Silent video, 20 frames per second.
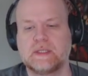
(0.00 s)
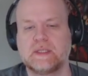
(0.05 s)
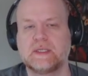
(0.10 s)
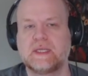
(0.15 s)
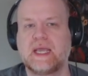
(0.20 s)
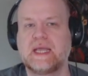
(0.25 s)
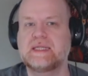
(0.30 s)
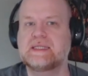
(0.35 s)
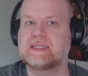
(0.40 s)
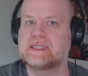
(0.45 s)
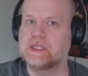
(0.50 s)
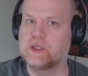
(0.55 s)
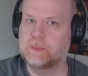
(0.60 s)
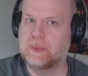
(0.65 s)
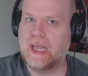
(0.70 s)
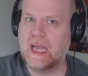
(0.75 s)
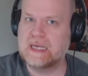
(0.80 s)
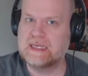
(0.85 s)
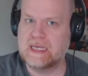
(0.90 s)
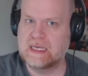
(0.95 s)
can still
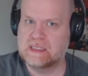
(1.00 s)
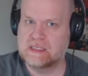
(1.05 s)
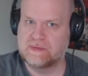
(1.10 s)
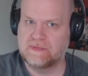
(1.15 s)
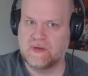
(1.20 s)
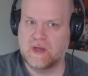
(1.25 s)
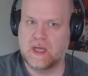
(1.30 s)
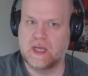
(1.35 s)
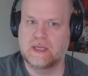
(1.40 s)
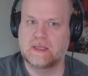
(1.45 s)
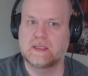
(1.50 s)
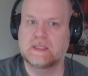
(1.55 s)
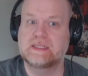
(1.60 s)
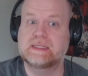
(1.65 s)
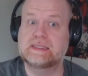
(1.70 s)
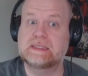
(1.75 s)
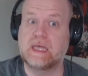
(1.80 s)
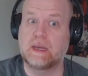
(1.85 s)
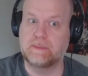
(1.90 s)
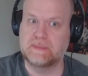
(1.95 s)
be identified
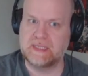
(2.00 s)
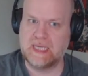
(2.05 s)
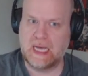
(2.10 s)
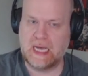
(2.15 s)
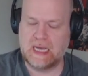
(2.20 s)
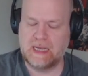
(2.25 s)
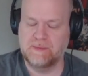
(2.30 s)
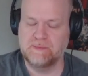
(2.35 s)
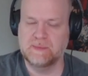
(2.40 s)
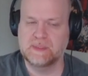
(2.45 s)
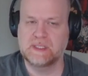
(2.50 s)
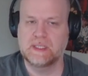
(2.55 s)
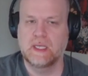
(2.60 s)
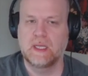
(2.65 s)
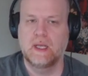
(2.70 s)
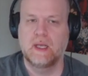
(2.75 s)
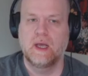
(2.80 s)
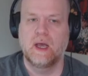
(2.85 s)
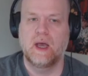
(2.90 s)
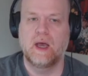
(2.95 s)
sometimes,
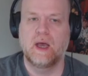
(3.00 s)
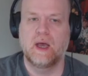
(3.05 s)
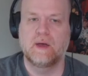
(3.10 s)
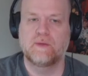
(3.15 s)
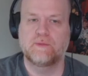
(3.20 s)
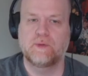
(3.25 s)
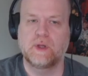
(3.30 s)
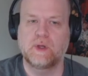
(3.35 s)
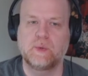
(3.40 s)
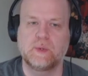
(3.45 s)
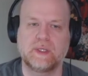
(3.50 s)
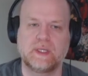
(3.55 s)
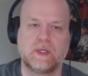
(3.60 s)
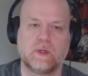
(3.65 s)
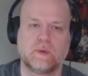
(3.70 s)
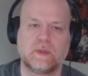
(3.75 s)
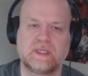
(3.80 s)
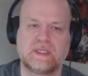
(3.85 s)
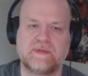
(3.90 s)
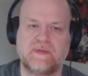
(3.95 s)
frequently
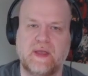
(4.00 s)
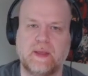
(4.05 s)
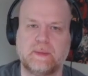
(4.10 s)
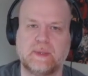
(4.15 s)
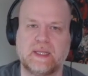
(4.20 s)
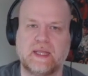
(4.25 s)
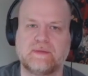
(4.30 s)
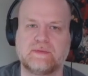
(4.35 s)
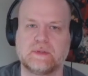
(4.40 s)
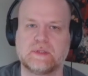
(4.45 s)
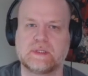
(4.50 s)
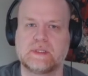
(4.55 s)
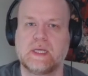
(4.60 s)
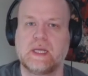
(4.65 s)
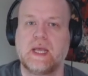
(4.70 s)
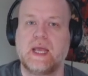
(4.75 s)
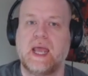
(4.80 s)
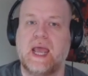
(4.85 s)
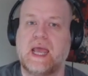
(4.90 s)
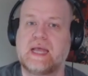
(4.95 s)
only to family levels,
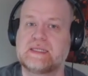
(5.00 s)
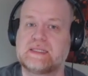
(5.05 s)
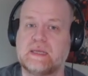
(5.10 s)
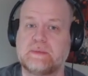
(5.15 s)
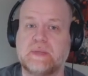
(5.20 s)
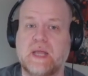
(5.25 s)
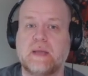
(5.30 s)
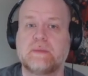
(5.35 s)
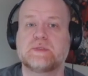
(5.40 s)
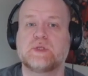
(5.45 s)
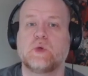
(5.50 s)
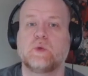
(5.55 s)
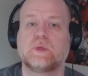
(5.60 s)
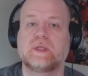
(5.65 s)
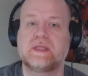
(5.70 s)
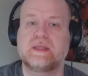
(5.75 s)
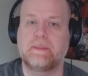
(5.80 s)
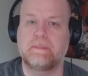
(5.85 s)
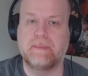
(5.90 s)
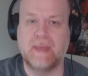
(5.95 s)
and sometimes
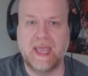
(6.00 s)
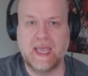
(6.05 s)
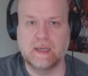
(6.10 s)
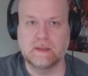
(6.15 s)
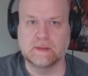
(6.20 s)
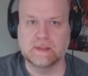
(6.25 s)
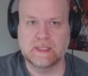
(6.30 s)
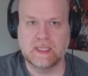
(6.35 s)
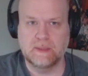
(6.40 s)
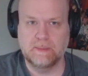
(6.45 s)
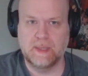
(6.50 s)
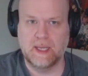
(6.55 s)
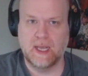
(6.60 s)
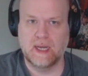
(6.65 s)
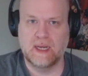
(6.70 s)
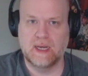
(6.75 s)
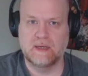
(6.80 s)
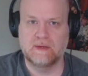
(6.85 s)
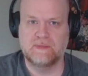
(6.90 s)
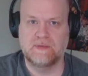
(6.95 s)
only the males can be
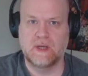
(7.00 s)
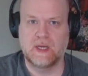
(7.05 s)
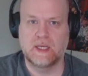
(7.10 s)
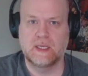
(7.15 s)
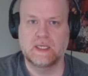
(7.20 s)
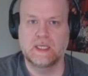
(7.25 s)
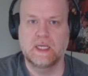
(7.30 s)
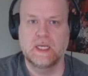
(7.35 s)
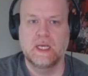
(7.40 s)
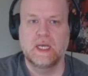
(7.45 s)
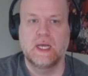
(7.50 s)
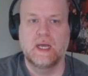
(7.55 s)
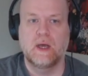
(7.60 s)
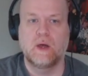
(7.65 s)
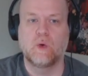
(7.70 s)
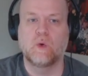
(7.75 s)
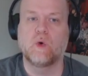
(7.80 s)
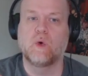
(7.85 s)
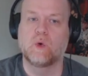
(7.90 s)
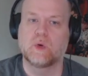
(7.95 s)
identified,
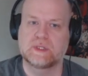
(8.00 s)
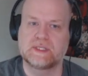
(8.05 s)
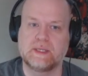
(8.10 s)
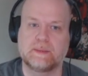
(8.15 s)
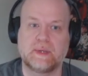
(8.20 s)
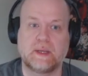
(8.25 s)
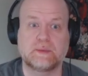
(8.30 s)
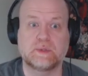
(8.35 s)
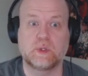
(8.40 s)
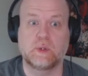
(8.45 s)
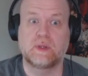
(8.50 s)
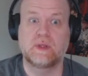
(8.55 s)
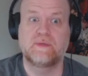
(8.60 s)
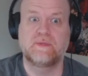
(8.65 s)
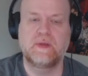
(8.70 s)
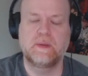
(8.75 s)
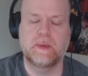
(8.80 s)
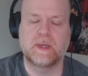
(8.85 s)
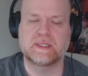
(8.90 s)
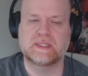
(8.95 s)
or sometimes only the
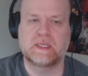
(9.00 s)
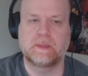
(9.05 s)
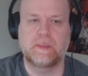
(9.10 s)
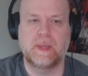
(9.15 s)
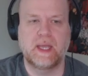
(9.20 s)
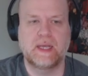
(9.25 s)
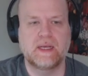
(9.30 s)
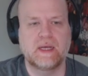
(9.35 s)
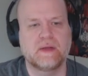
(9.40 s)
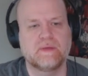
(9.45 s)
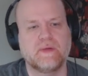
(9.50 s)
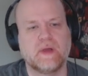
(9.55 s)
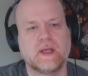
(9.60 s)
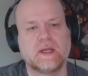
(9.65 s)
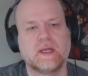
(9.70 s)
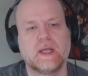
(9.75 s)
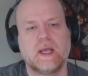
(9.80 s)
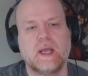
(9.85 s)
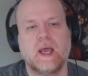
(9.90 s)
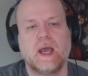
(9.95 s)
females can be
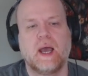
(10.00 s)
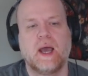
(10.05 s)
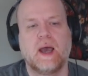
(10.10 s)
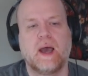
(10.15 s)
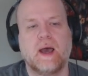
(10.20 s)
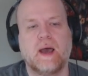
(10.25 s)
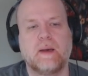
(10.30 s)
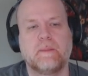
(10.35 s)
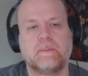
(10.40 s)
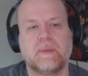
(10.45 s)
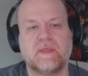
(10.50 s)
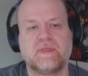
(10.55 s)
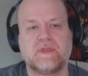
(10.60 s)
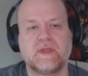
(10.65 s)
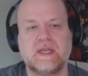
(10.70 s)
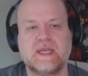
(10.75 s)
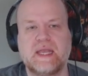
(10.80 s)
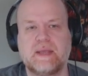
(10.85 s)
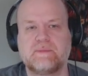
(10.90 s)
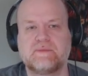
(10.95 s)
identified. But the
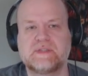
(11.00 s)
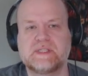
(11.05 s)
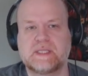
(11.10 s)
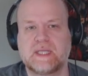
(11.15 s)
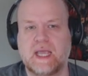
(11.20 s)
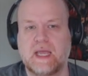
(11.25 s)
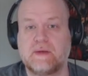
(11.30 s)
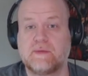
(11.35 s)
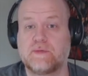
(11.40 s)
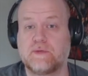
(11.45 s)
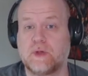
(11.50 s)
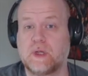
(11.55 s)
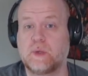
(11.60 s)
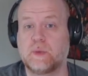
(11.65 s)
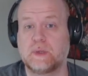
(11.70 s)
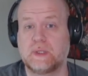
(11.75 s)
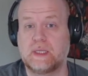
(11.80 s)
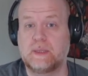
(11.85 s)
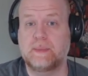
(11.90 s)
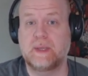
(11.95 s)
nymphs can
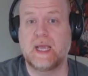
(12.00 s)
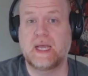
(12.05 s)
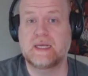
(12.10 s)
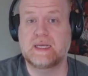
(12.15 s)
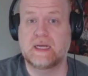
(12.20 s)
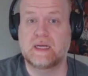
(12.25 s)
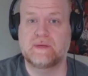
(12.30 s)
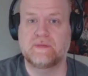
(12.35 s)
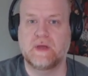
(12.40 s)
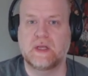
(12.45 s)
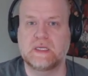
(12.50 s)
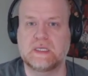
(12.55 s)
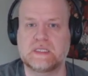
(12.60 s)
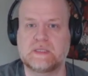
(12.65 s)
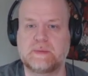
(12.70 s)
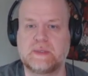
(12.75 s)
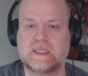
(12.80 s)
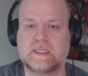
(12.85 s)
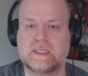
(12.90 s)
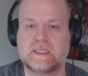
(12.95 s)
frequently be identified to
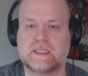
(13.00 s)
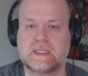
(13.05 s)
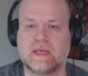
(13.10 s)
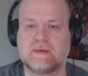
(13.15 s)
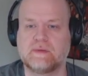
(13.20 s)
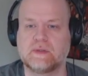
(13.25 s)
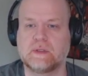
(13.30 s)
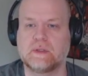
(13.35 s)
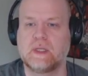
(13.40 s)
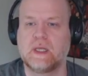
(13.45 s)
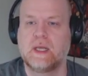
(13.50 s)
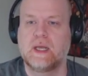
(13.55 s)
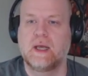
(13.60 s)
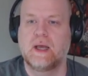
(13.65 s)
species level